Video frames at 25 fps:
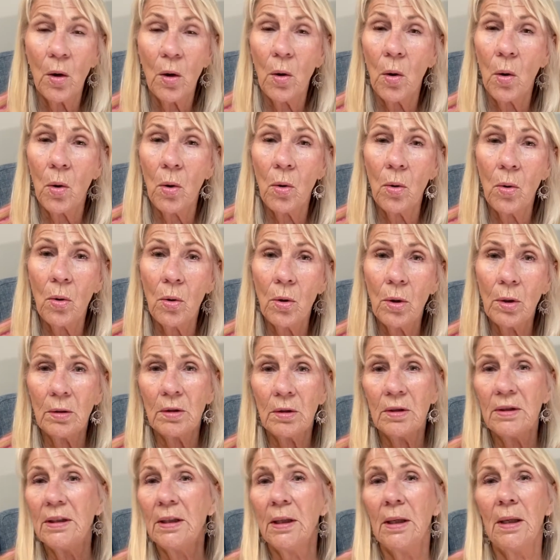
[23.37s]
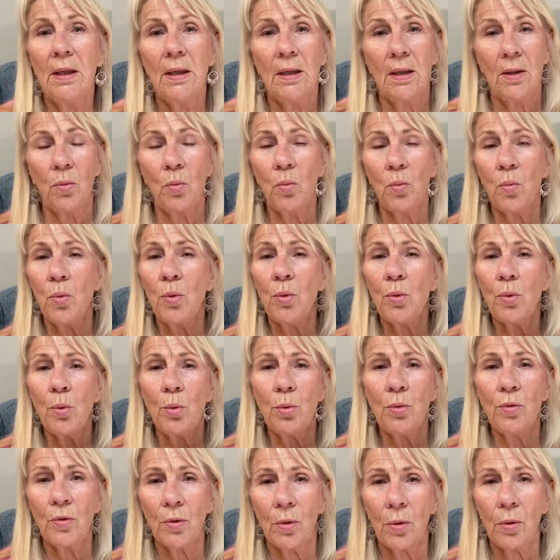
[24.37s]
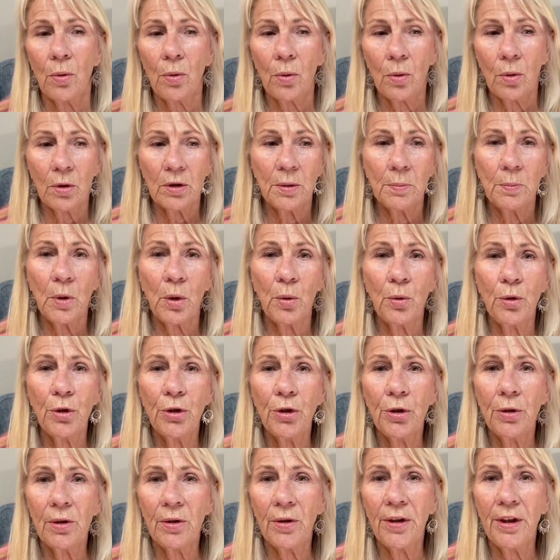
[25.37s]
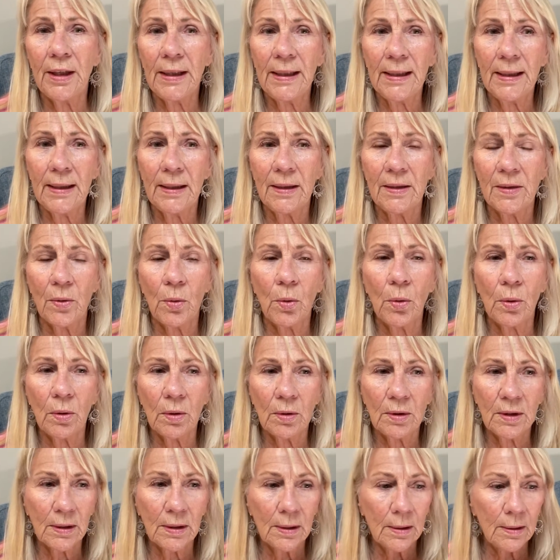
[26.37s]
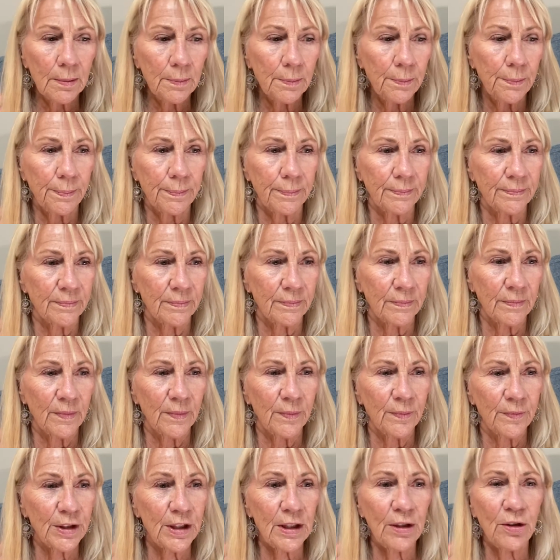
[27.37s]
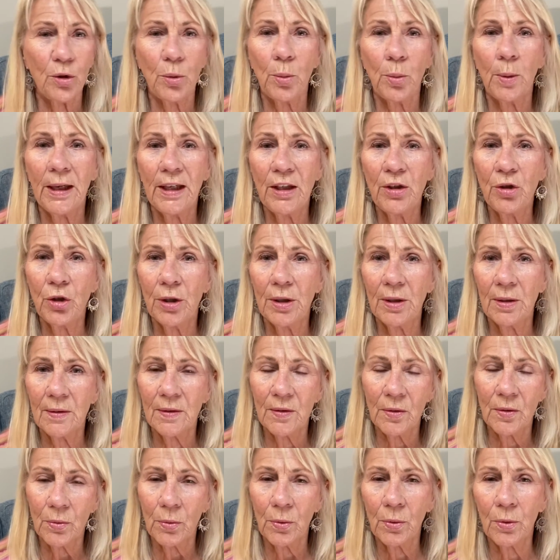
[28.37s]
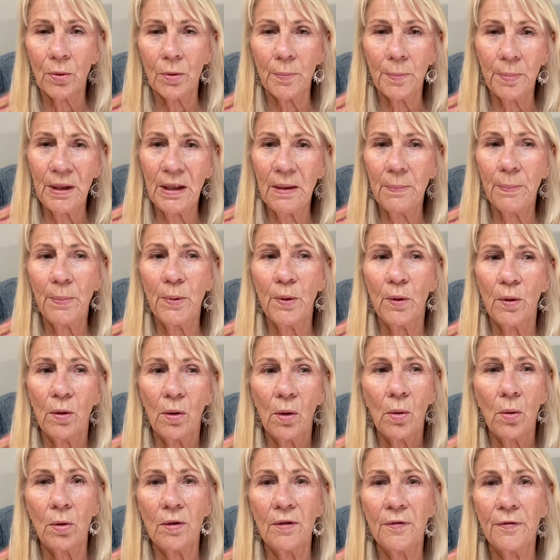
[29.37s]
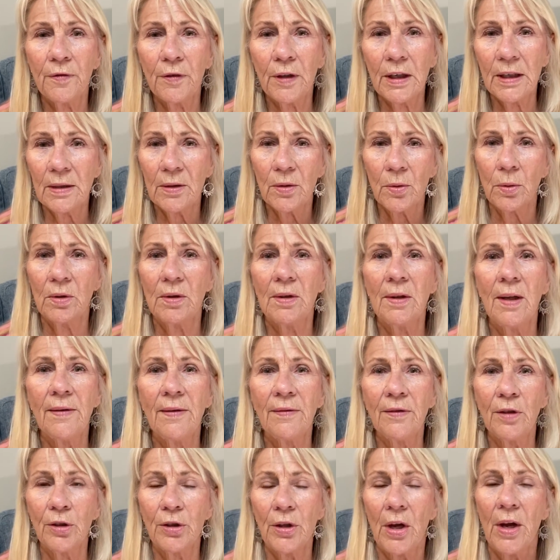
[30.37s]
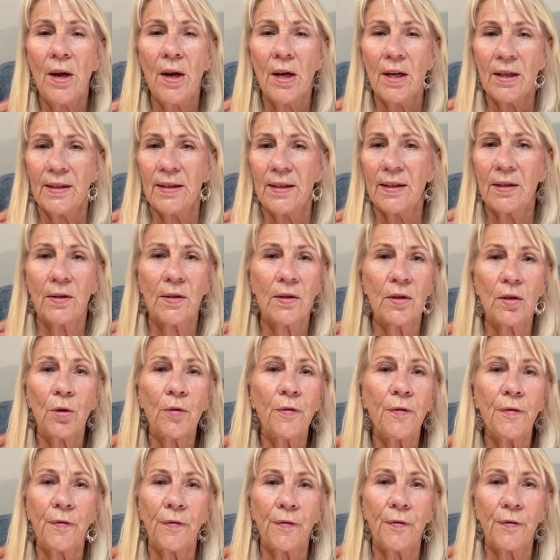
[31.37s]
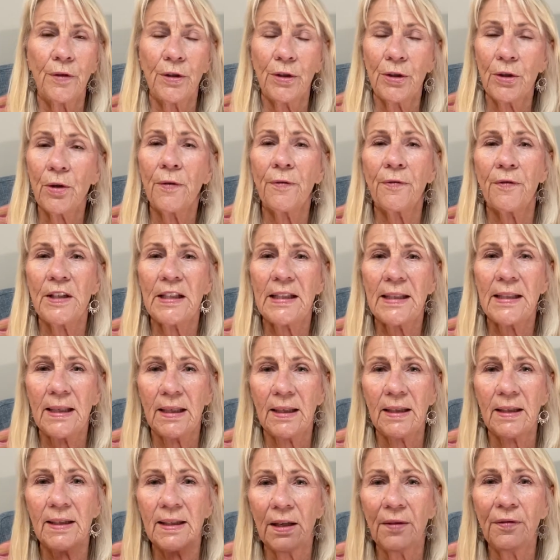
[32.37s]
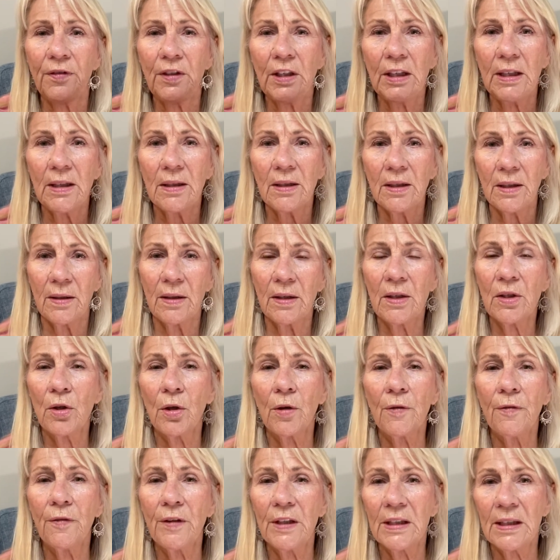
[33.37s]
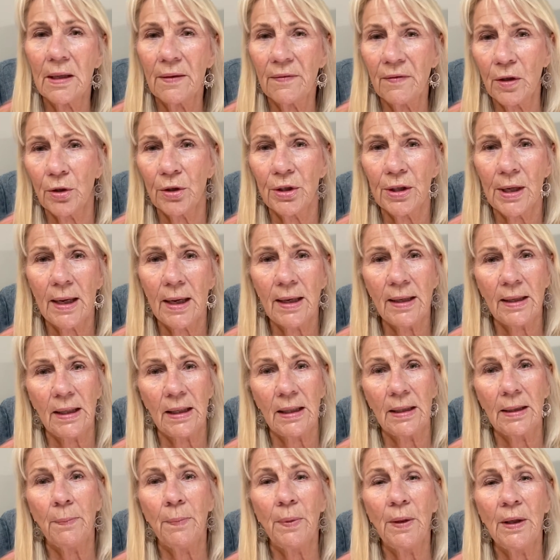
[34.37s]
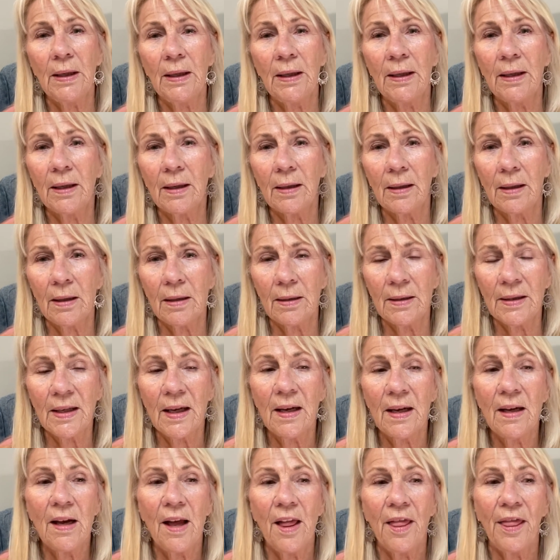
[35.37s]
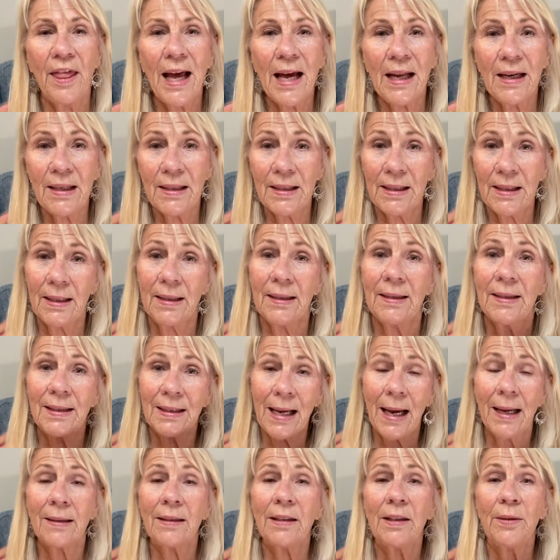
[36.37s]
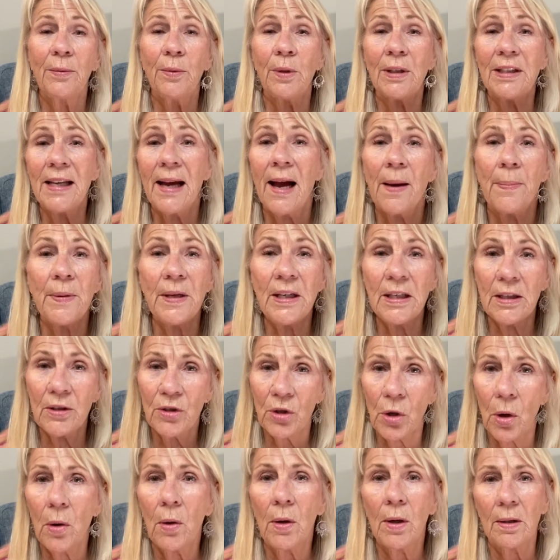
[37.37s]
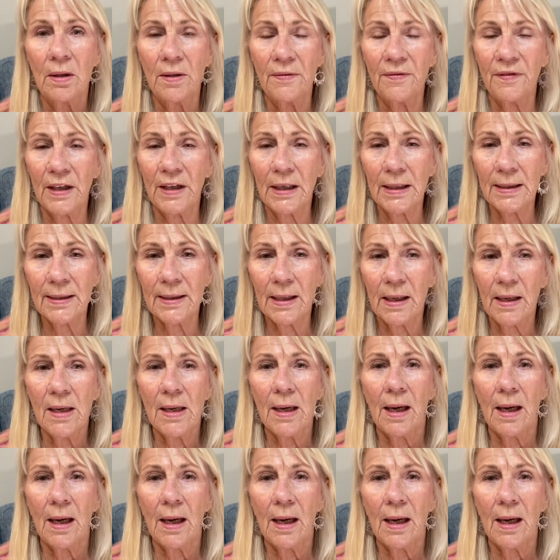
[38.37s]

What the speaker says: old wounds, old emotional things, old situations, old people, old friends, old lovers, sifting to the surface of their psyche, because that is exactly what's happening to all of us.